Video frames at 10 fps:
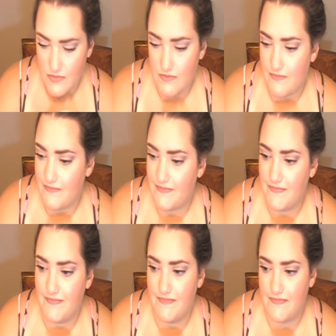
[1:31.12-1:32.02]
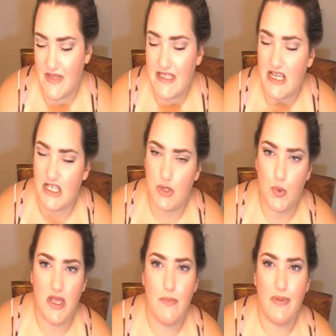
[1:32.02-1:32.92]
Mm it's like
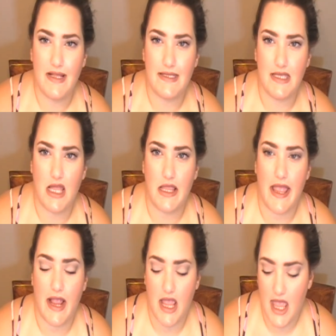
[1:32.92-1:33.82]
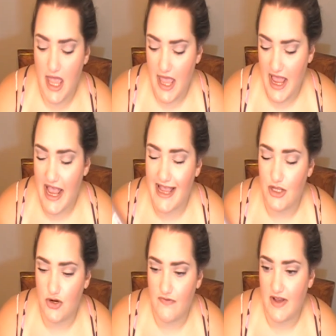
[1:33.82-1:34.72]
sweet, but it's not like
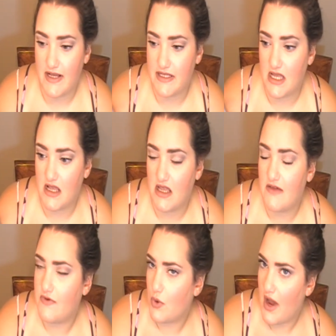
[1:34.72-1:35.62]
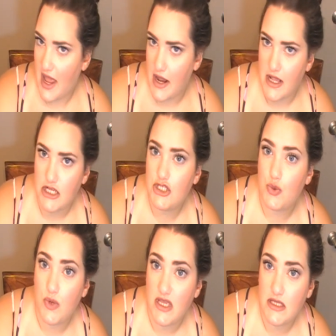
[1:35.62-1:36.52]
in your face, like gives you a headache
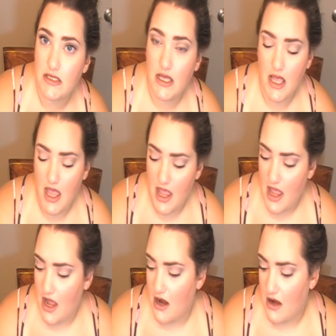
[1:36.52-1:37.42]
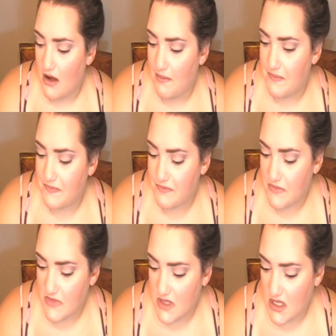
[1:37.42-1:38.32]
sweet. Um,
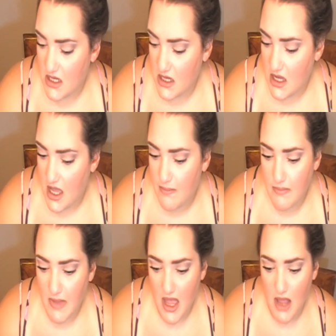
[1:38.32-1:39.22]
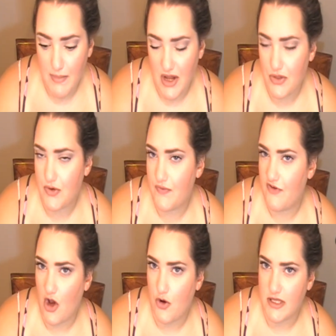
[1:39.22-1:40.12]
my, my other
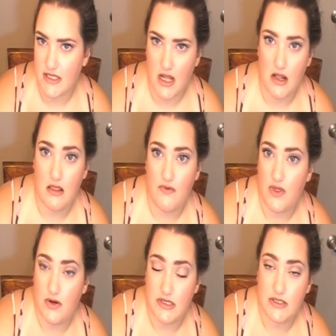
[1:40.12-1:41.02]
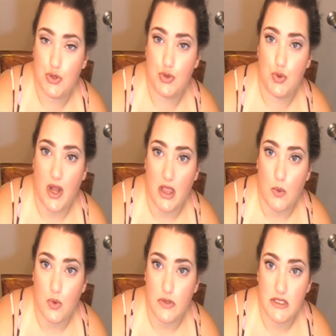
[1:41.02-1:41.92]
fragrance that I love there is
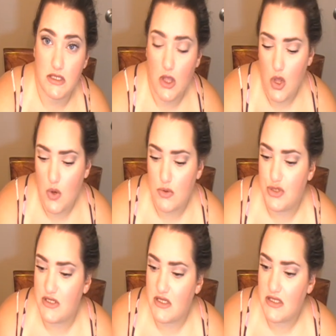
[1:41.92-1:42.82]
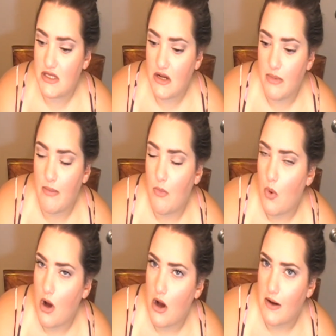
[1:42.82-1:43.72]
Twilight Woods, which is a little bit
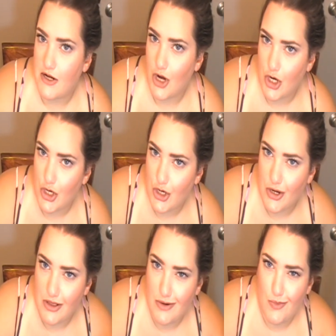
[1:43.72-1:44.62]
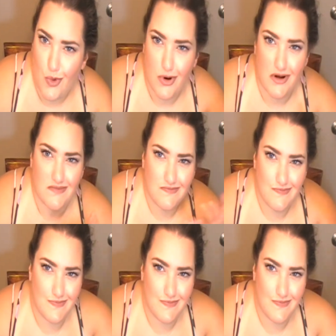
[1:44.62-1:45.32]
more darker, a little more